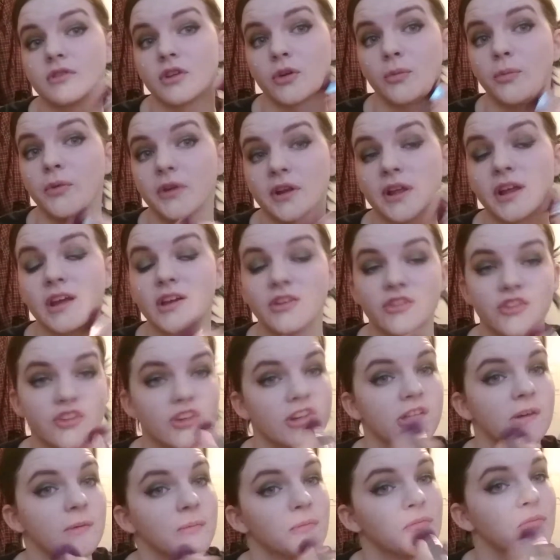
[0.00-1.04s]
pretty
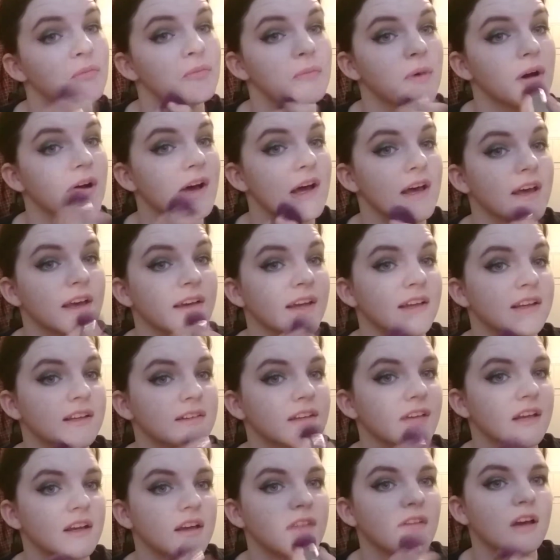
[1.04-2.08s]
itchy, but
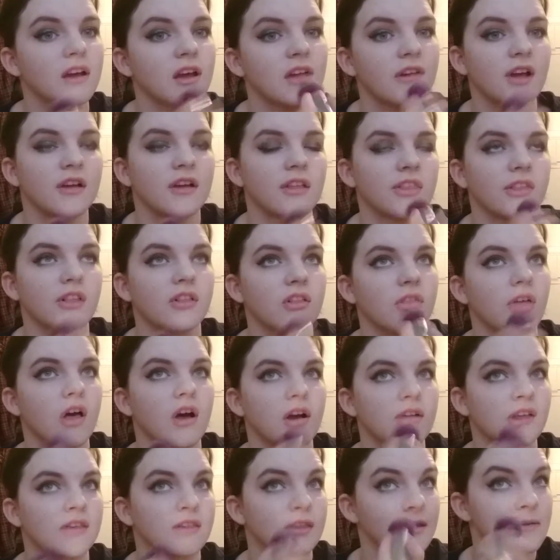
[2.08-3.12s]
the
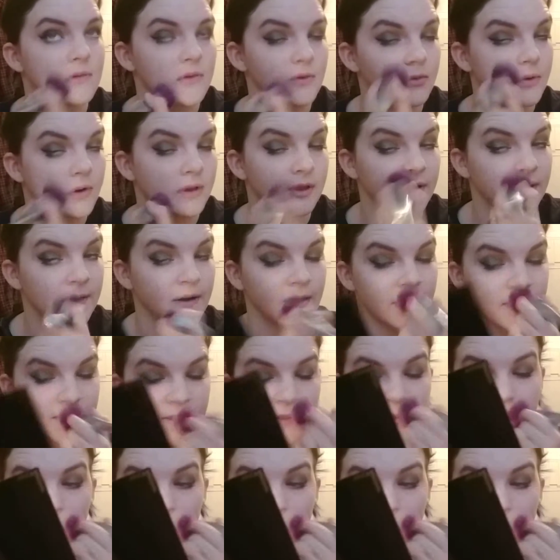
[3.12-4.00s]
long sleeves are really nice this